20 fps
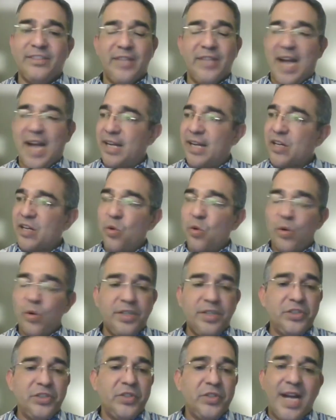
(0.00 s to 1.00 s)
You got
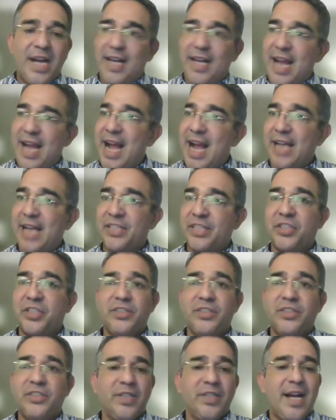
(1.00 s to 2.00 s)
noise, you got
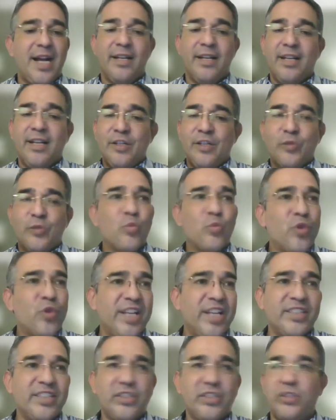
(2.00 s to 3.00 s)
action, you got
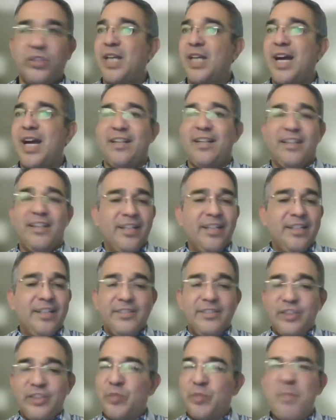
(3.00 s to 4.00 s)
risk, you got
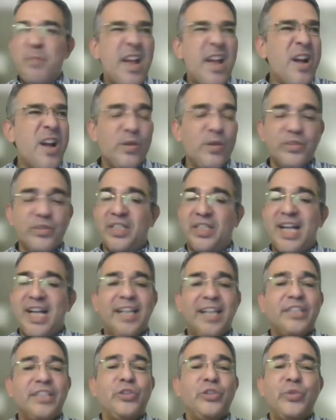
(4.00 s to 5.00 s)
smells, you
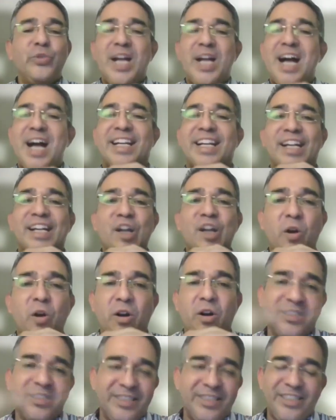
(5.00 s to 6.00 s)
got it
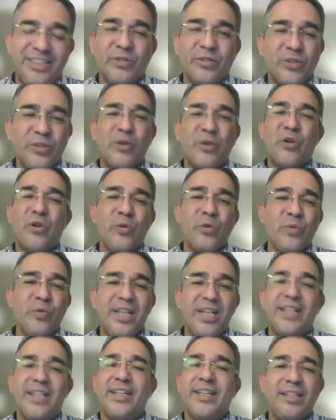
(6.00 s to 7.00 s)
all. Just, don't go
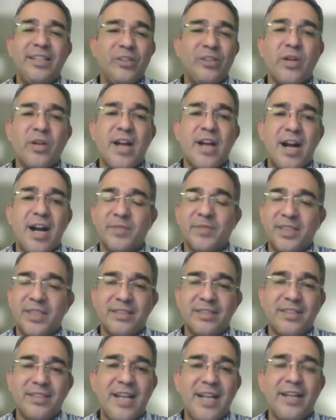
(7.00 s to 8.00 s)
licking doorknobs.
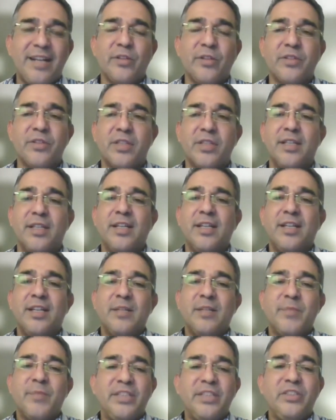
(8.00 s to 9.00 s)
That's not healthy.
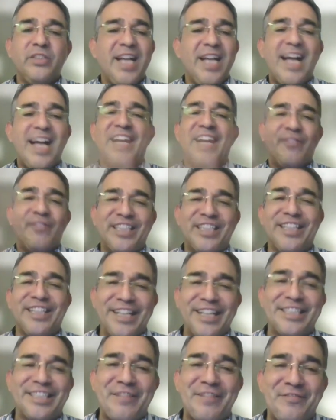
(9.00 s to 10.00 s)
But you got
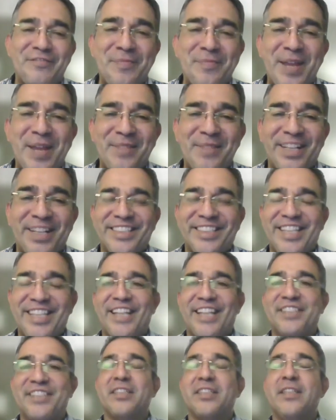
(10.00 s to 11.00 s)
everything except for maybe the
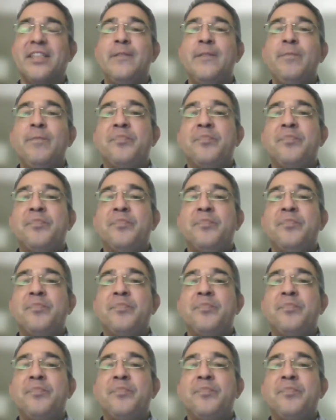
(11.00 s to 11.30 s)
taste.